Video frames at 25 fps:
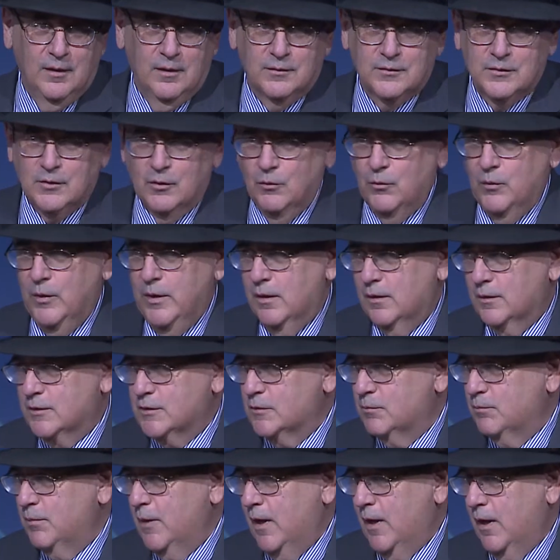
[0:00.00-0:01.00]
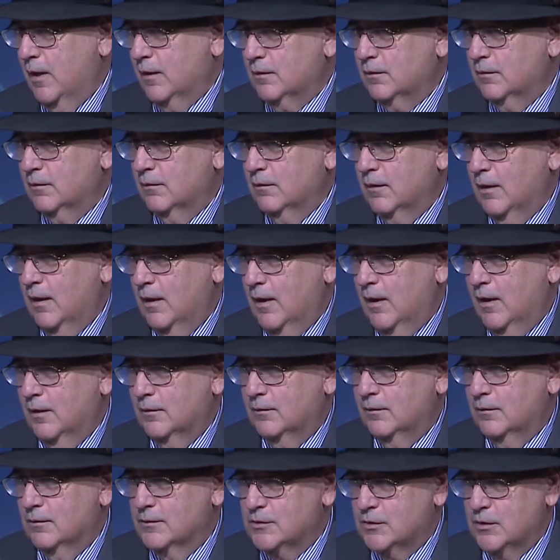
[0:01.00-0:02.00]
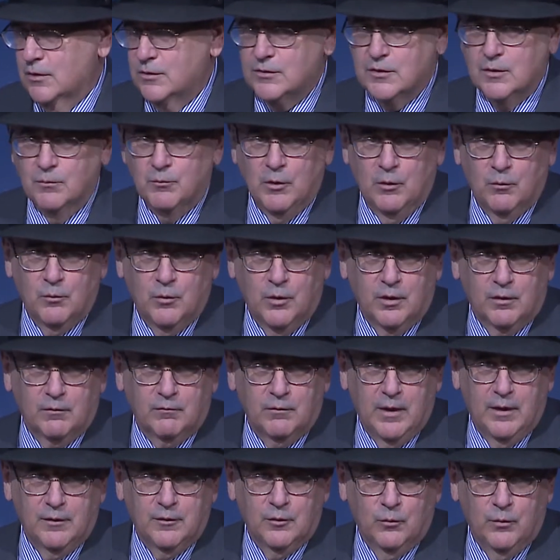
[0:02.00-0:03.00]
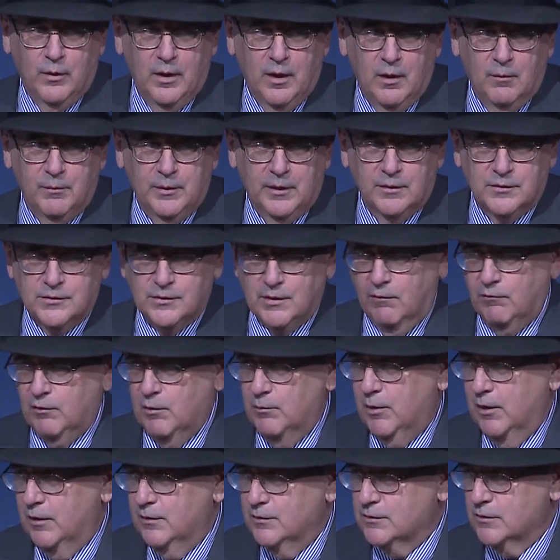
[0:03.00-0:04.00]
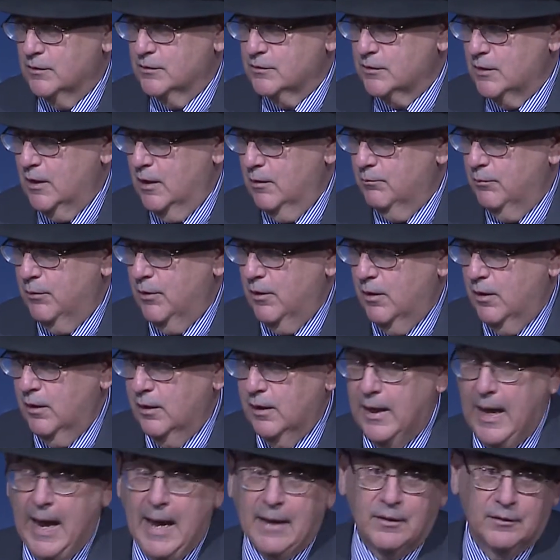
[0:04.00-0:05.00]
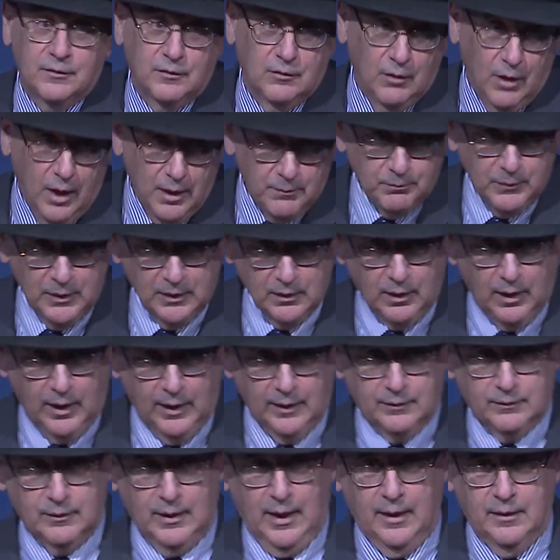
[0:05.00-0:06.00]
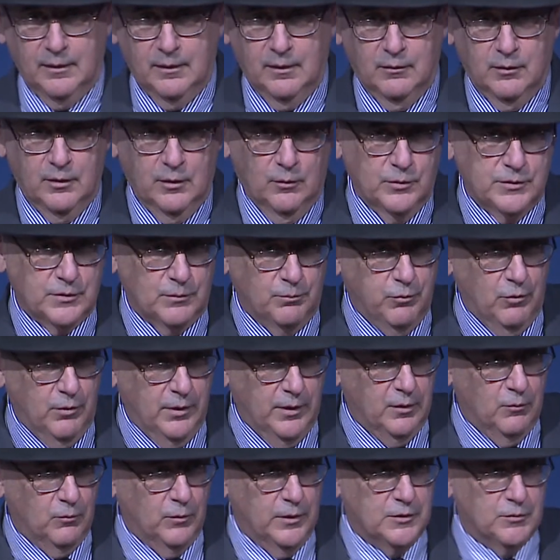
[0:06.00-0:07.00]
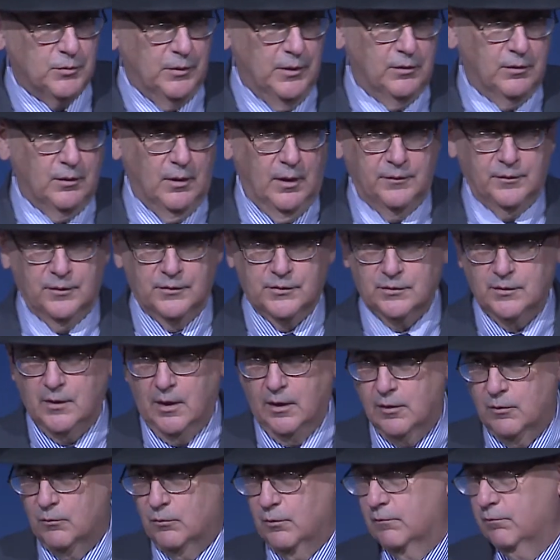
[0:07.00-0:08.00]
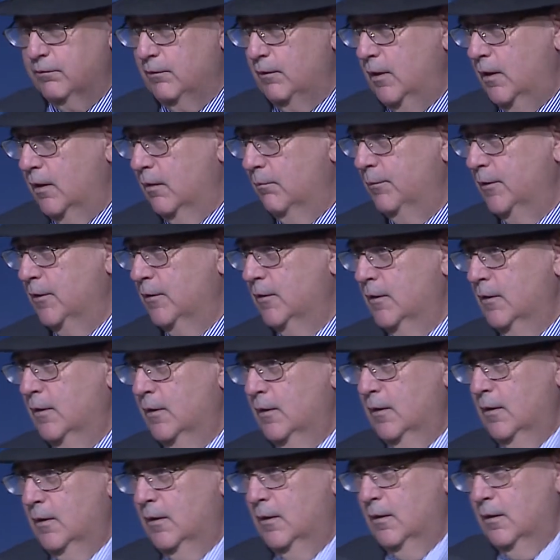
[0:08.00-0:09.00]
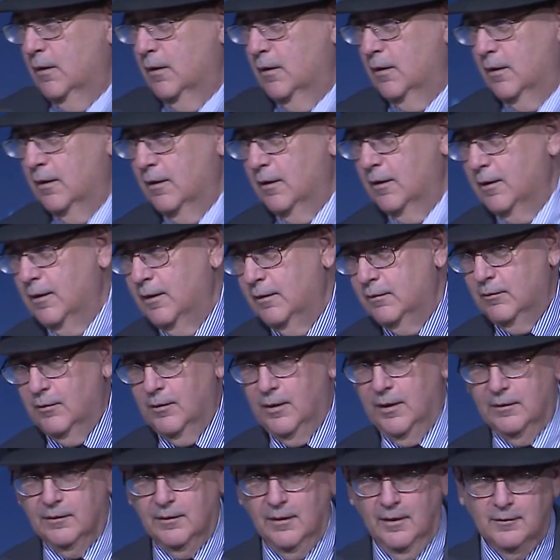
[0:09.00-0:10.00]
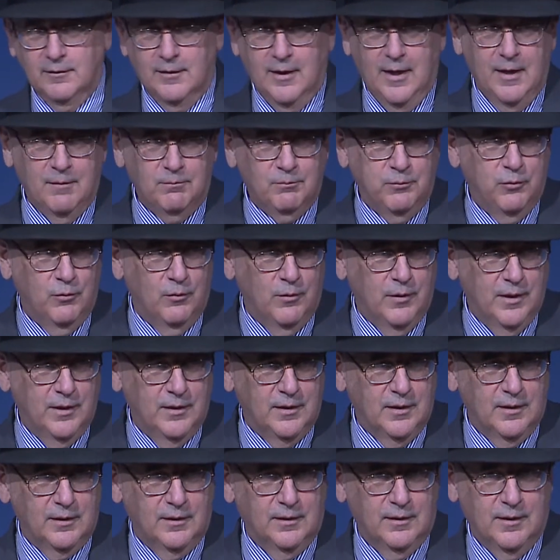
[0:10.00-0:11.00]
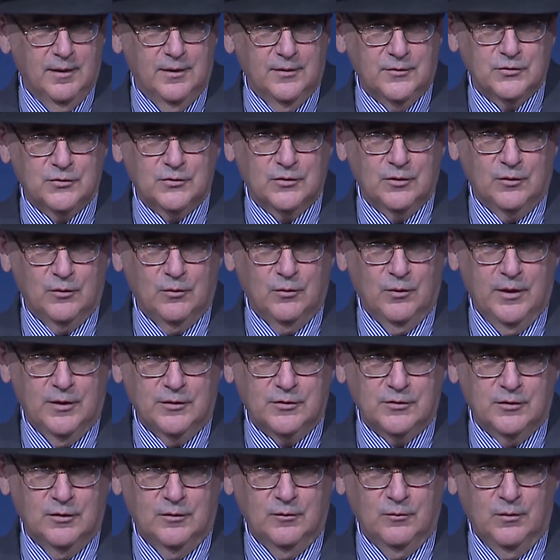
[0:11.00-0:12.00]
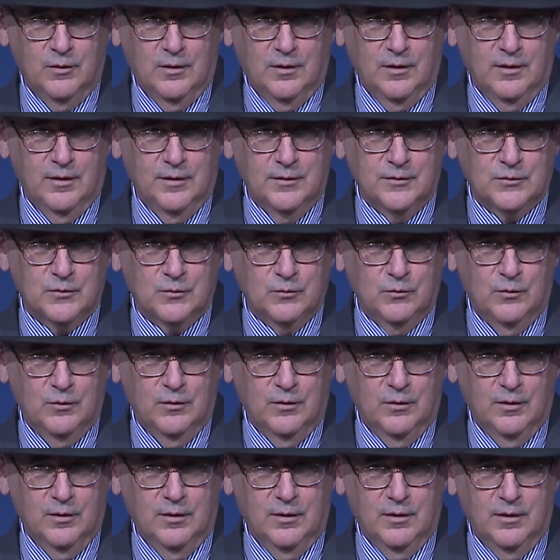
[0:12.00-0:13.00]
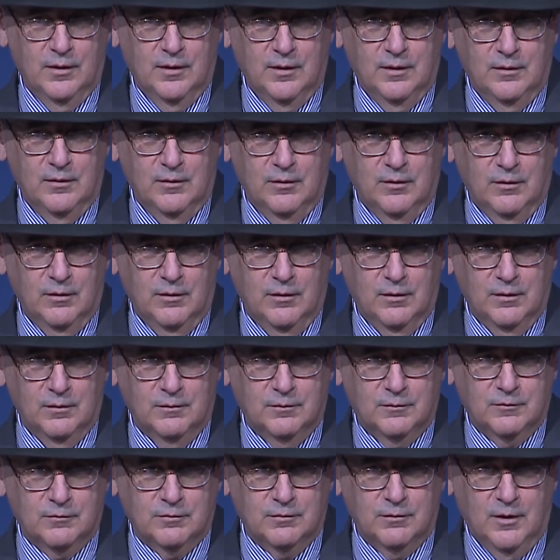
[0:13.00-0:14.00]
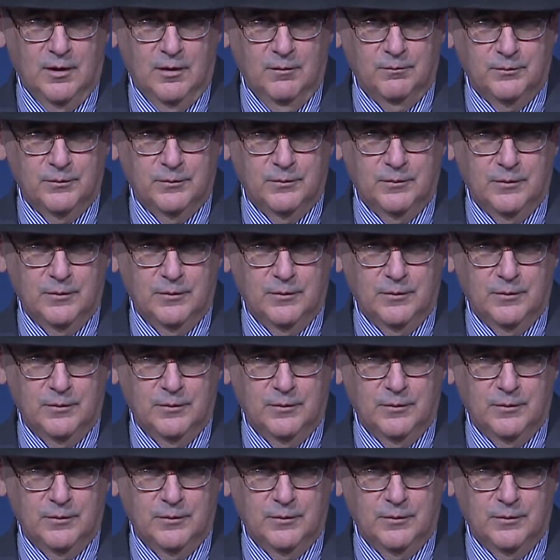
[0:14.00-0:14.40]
So we expect that the system will work rather well because everybody's in the same party. Had it not been like that, and there was a point in which we thought the Senate would flip, at that point, I guess the question was, would Trump